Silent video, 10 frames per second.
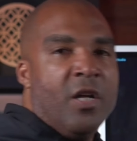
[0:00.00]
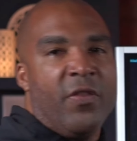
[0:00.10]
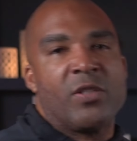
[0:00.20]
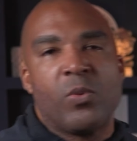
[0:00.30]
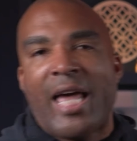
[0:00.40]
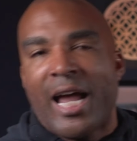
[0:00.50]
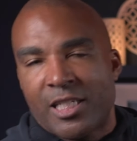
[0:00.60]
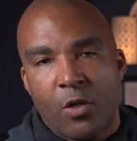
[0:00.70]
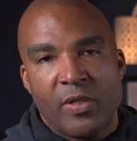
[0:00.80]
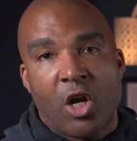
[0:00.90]
this was
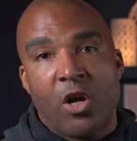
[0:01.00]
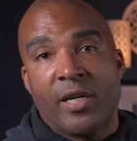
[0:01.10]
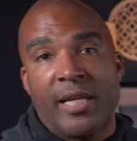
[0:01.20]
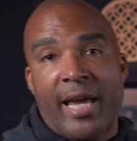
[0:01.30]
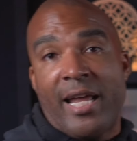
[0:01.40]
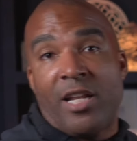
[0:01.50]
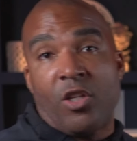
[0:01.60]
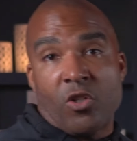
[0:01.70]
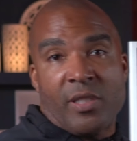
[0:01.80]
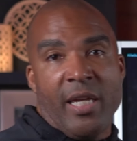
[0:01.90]
actually a retargeting ad and
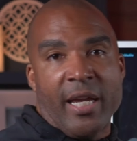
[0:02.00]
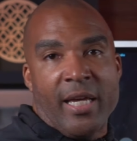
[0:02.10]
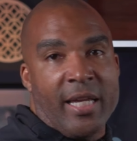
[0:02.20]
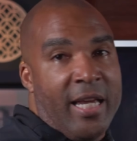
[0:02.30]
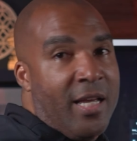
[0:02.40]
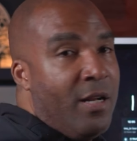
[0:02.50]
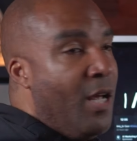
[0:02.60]
you're seeing it again